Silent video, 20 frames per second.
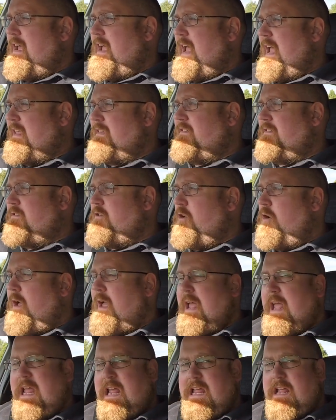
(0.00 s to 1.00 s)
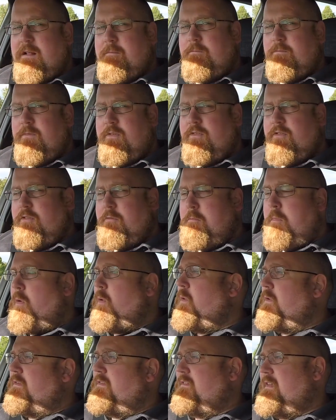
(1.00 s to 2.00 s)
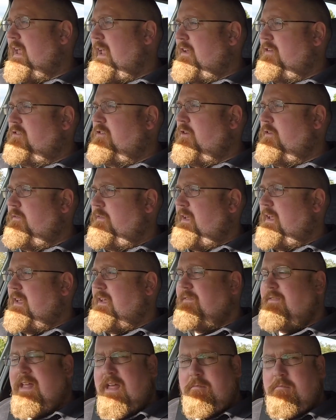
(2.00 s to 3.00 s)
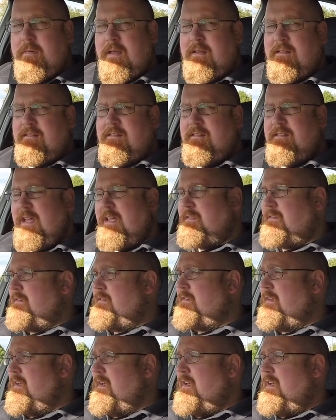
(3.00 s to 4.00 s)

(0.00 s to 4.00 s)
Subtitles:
it's not a sports SUV, if that makes sense.